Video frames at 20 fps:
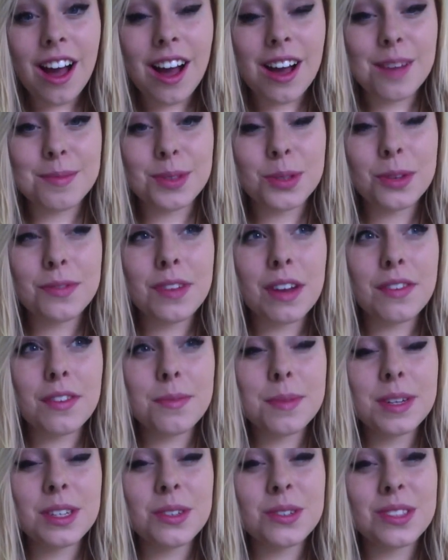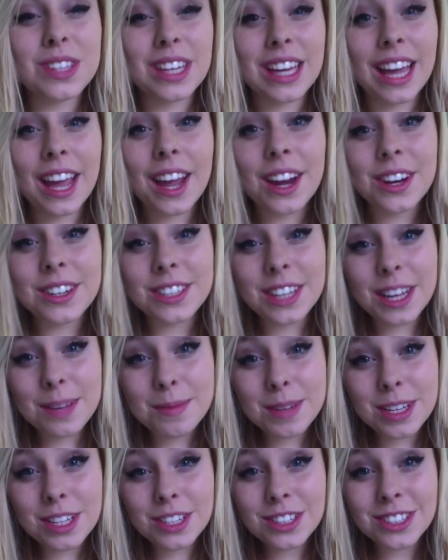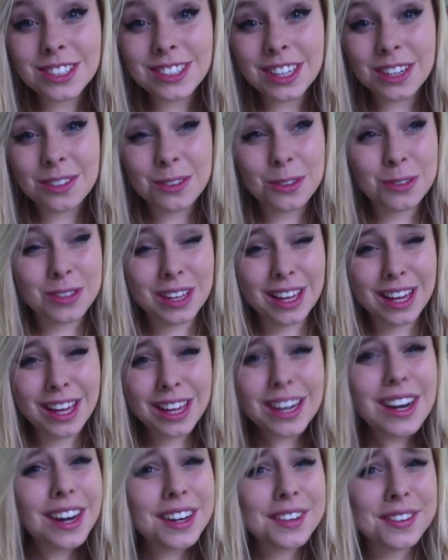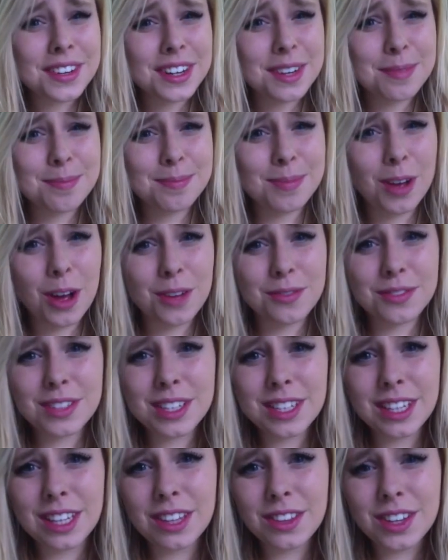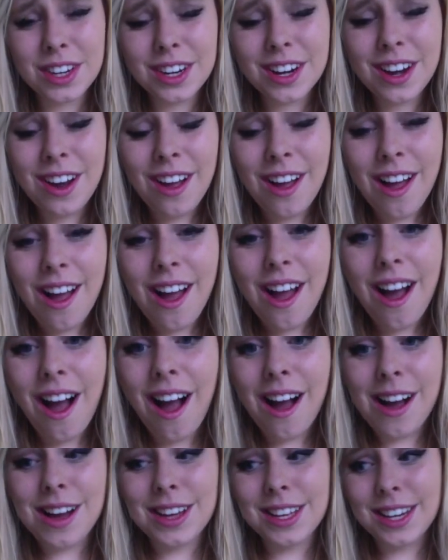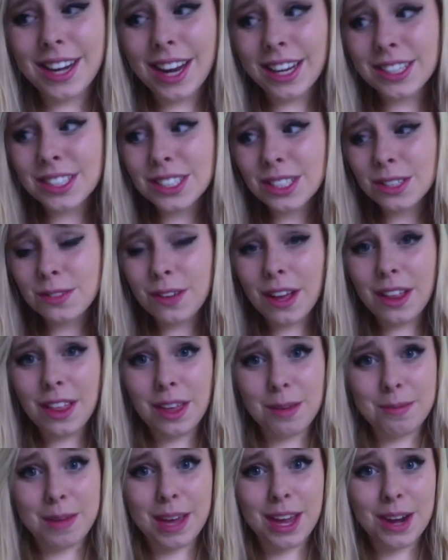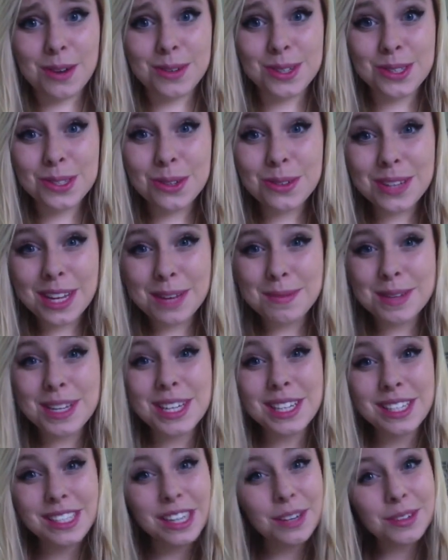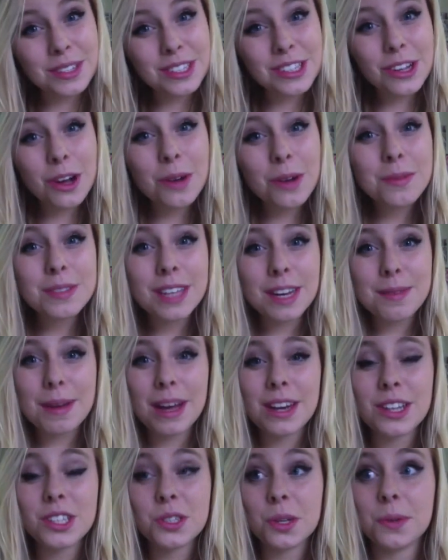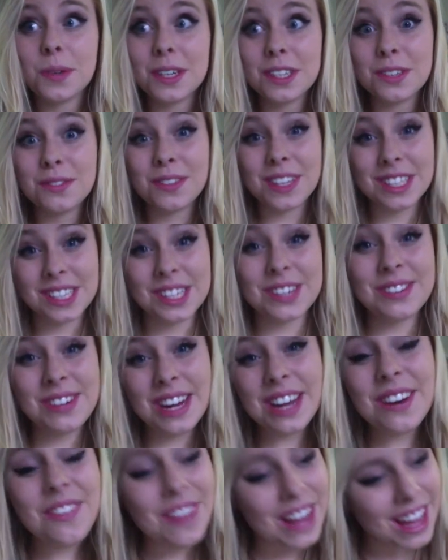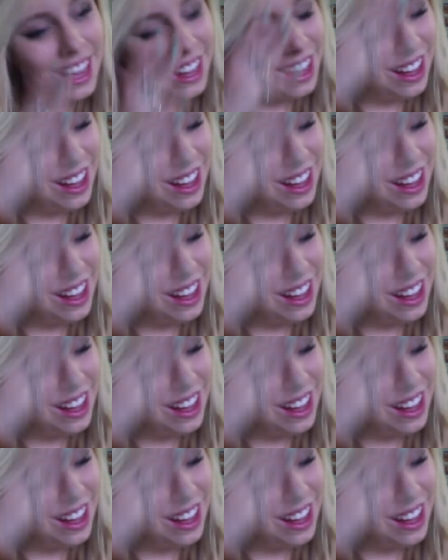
so I've never been used to like hair damage, because I don't use like heat on it very often either, and I just felt like my hair was so damaged and I was so upset about it, so I wanted to fix it right away.